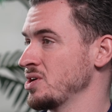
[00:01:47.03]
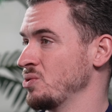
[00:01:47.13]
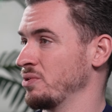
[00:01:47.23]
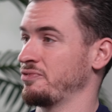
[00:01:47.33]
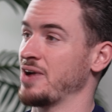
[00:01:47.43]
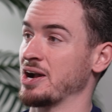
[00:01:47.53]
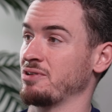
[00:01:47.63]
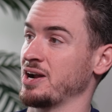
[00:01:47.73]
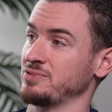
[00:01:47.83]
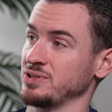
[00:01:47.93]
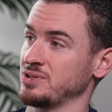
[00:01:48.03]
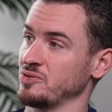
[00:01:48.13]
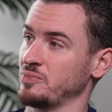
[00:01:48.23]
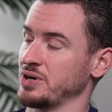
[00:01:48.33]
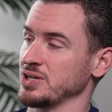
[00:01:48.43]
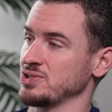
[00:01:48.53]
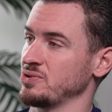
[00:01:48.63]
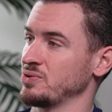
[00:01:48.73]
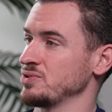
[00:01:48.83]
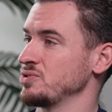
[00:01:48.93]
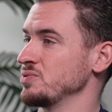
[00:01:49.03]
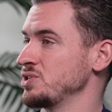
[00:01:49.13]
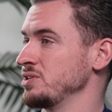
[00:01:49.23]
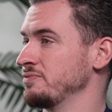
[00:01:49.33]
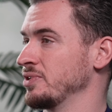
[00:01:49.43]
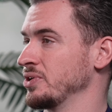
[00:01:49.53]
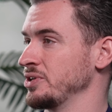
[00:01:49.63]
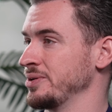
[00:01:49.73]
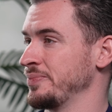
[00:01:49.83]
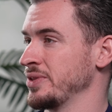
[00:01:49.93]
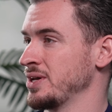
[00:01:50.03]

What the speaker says: or fat grafting to the breast in order to achieve volume.